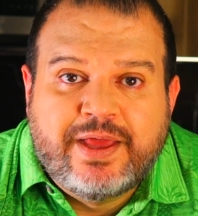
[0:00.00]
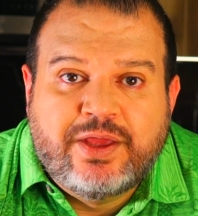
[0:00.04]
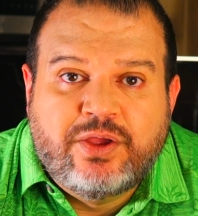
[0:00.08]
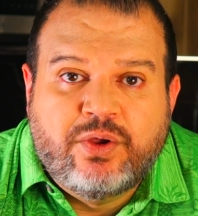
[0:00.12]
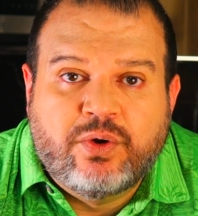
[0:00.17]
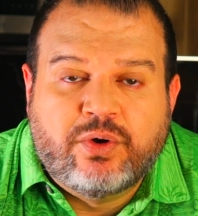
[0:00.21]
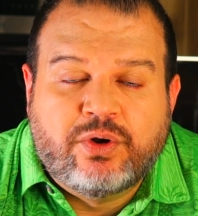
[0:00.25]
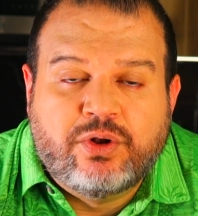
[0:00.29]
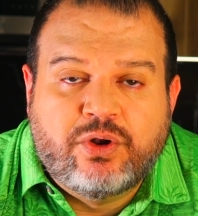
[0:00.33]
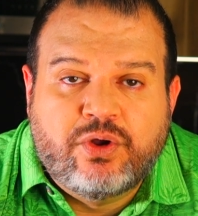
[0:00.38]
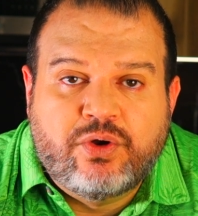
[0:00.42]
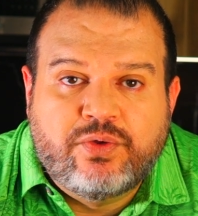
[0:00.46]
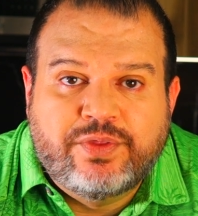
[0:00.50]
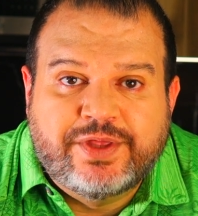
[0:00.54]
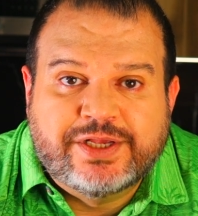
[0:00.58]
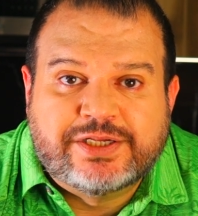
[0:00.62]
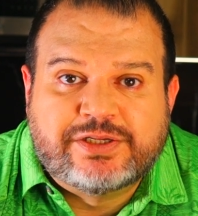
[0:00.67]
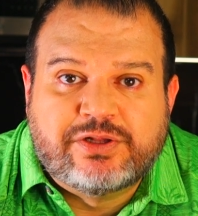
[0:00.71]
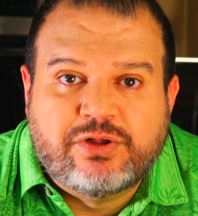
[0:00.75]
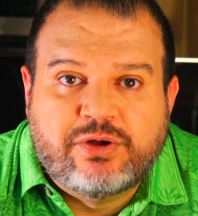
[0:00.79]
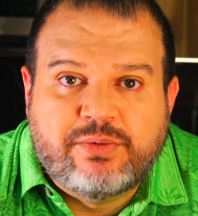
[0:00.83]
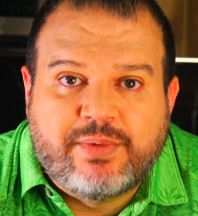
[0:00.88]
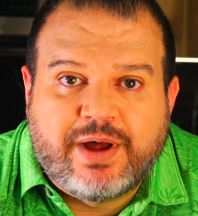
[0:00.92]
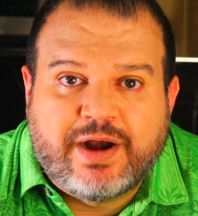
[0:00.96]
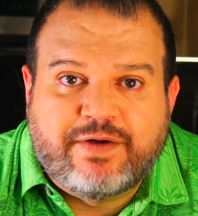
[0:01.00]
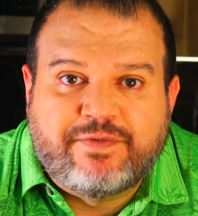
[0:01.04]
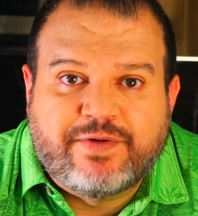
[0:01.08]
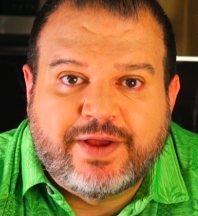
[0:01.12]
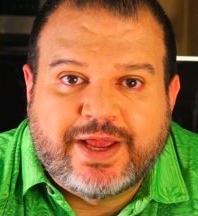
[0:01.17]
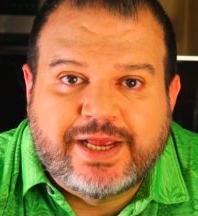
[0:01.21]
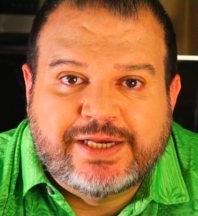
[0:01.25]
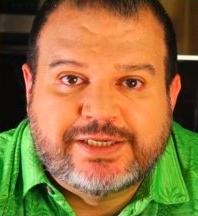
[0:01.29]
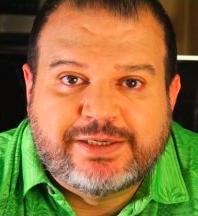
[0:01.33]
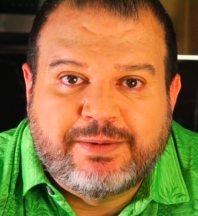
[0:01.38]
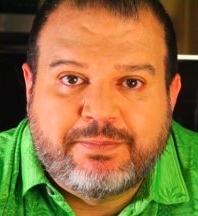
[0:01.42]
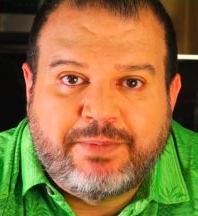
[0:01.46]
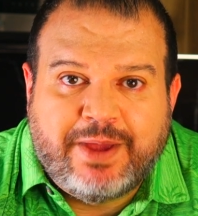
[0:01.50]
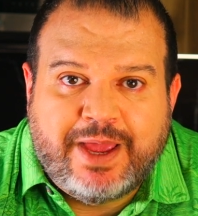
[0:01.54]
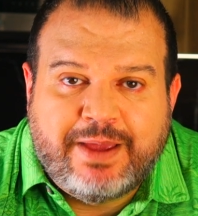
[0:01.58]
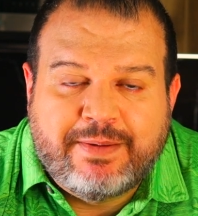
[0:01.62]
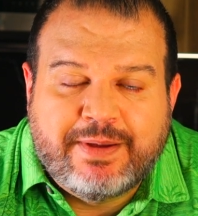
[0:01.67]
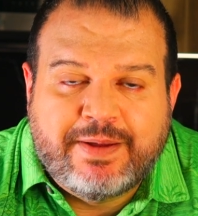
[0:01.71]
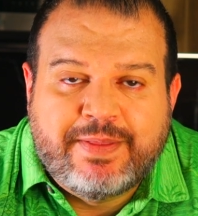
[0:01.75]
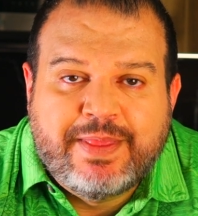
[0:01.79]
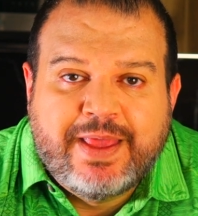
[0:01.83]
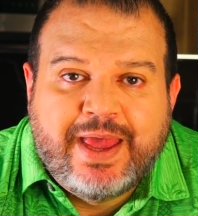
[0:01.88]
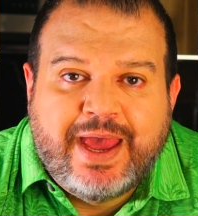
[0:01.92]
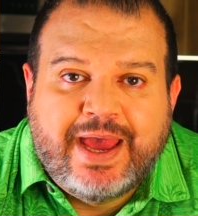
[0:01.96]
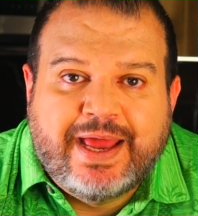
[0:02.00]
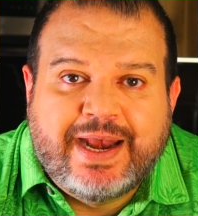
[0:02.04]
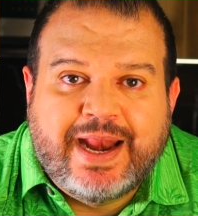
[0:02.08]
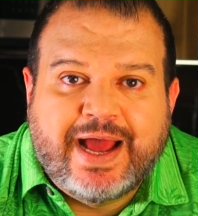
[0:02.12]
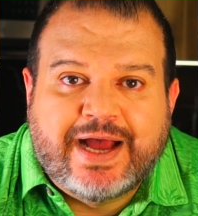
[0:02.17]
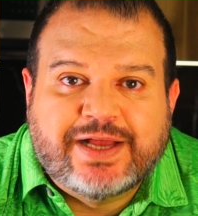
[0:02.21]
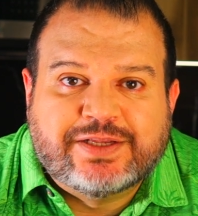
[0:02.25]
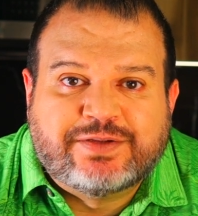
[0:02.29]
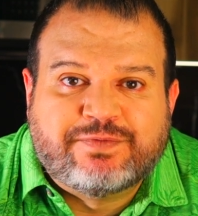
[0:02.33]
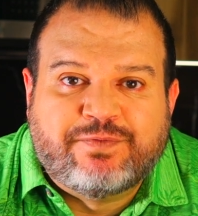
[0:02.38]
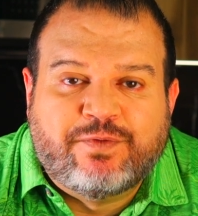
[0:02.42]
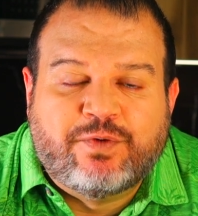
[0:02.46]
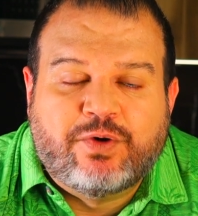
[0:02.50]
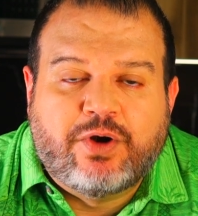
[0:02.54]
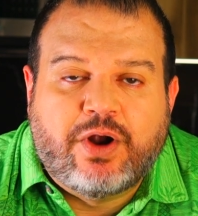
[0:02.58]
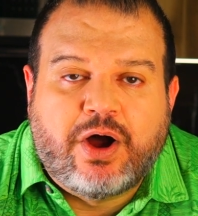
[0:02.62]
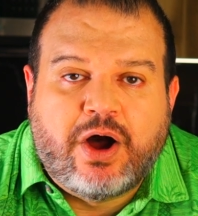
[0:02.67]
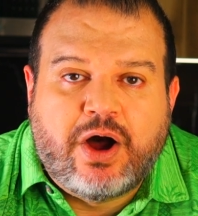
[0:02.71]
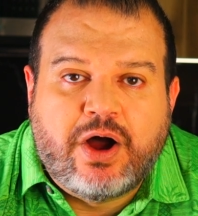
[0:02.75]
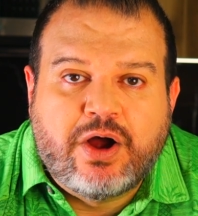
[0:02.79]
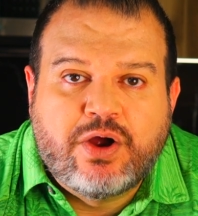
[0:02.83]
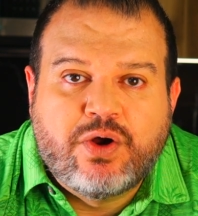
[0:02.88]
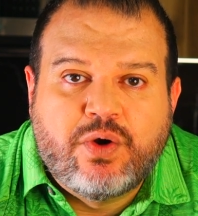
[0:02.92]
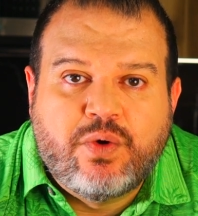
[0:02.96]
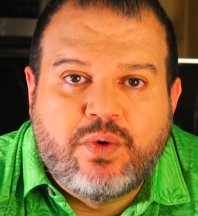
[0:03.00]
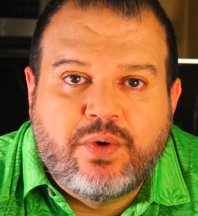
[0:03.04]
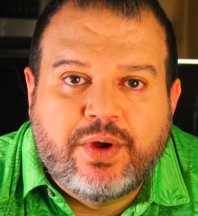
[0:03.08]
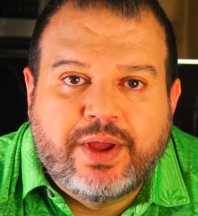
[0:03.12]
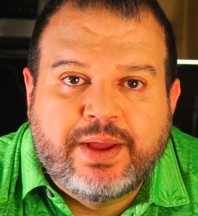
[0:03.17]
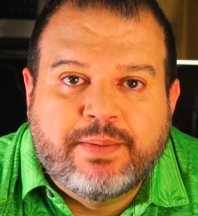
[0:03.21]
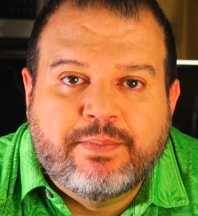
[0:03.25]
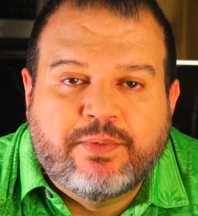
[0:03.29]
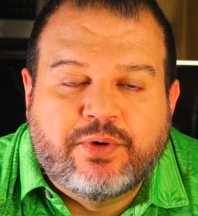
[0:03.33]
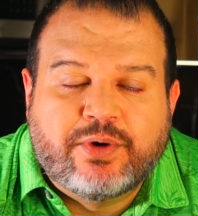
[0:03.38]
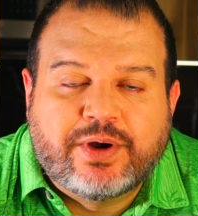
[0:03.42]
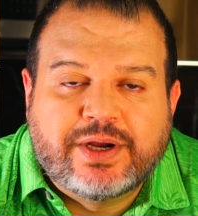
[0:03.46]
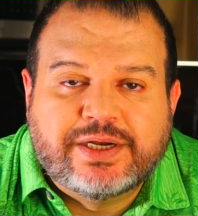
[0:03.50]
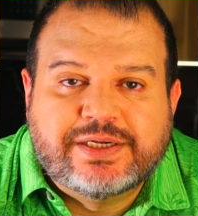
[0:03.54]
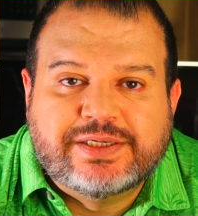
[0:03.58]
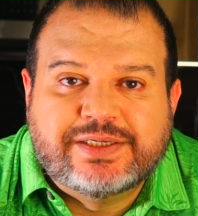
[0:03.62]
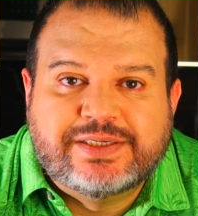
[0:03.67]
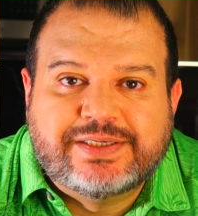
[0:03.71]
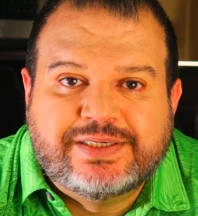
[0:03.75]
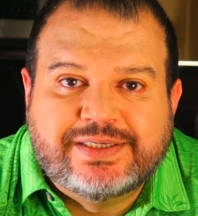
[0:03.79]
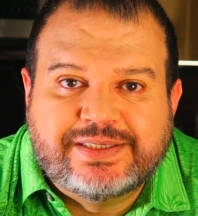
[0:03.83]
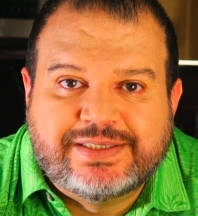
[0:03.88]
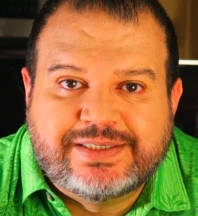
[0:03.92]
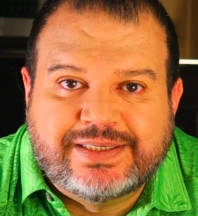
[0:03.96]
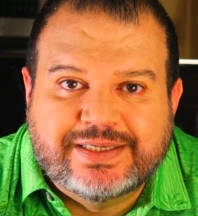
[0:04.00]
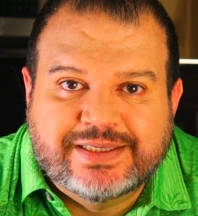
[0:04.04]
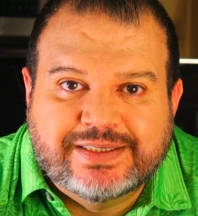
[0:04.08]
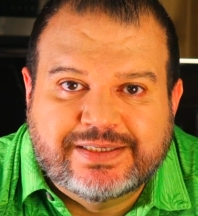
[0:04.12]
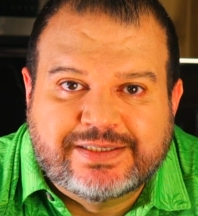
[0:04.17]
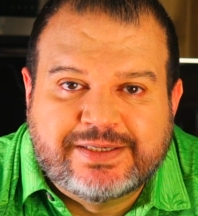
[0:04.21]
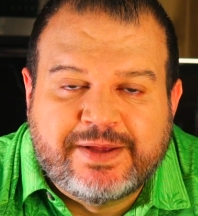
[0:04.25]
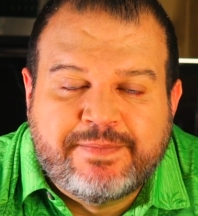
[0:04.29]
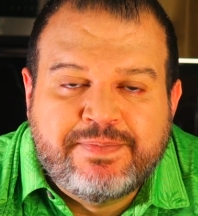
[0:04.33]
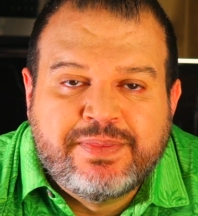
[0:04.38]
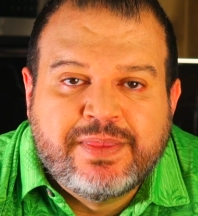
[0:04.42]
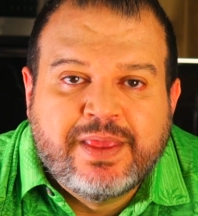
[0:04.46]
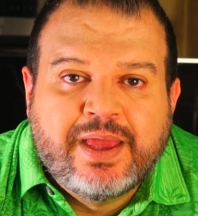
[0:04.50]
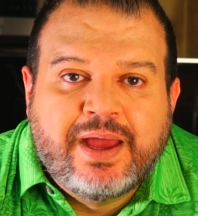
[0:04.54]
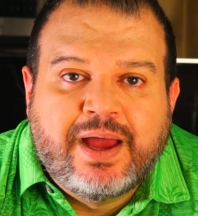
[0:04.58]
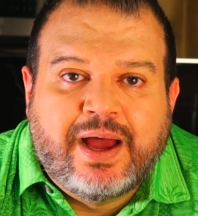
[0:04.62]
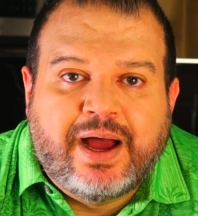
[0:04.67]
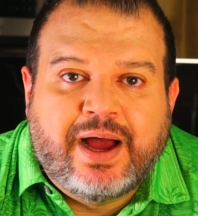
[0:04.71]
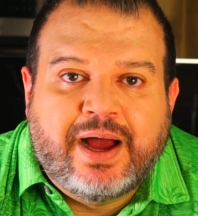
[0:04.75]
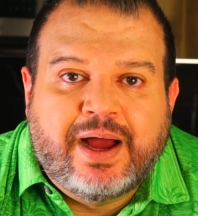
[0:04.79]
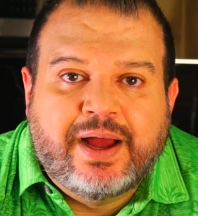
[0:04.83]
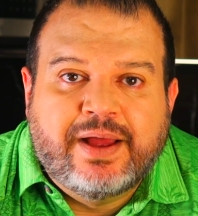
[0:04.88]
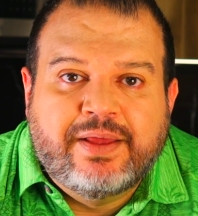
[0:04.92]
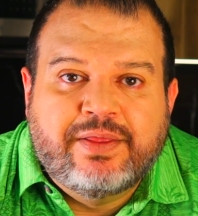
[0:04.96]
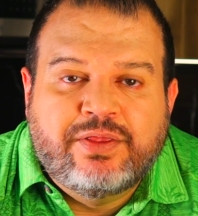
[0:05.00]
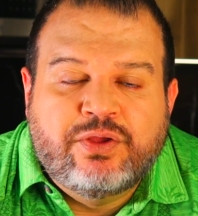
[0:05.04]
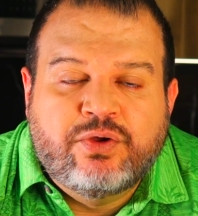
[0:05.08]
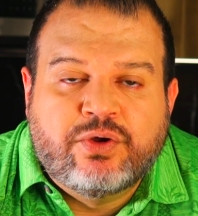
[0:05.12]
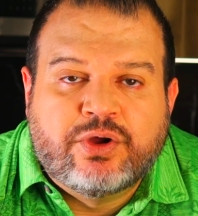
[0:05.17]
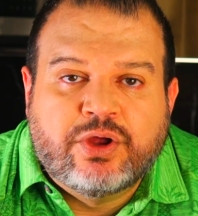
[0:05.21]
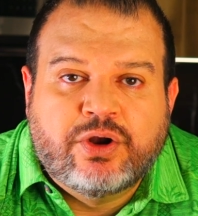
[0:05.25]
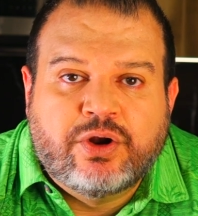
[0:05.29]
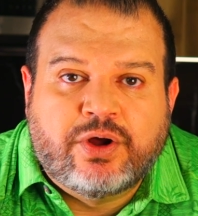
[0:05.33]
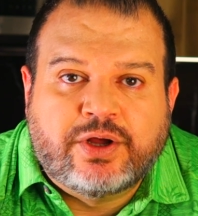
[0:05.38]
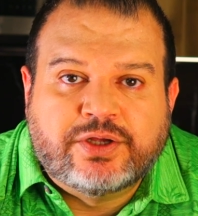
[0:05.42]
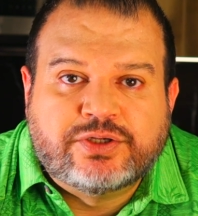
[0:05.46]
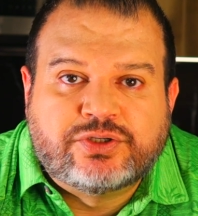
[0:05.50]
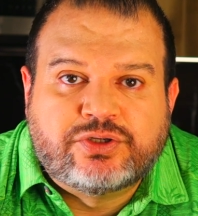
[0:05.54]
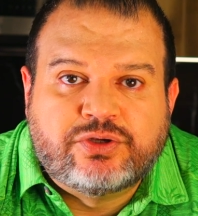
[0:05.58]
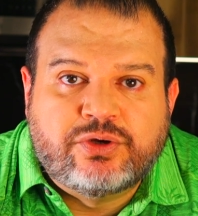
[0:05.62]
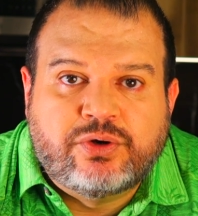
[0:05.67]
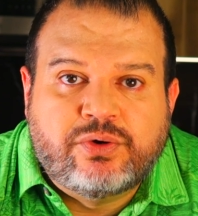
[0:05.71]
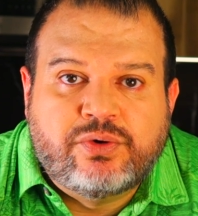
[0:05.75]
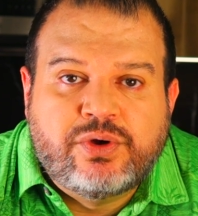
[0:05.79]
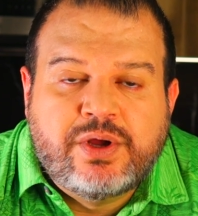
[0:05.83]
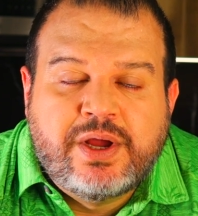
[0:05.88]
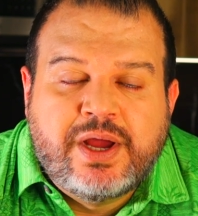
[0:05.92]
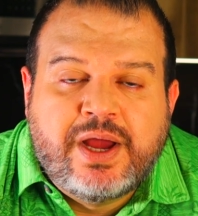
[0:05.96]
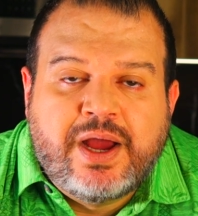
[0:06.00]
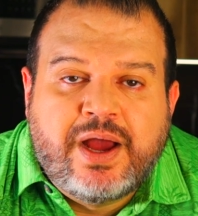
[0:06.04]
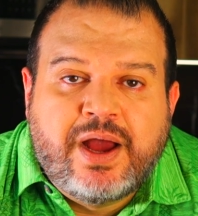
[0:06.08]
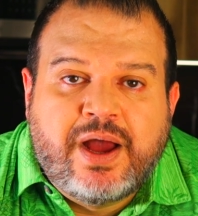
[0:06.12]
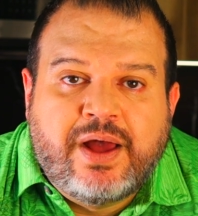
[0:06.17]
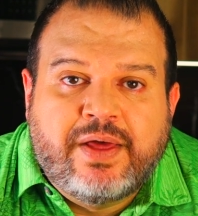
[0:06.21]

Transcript: this loan modification payment and ask for ongoing mortgage assistance. You can also,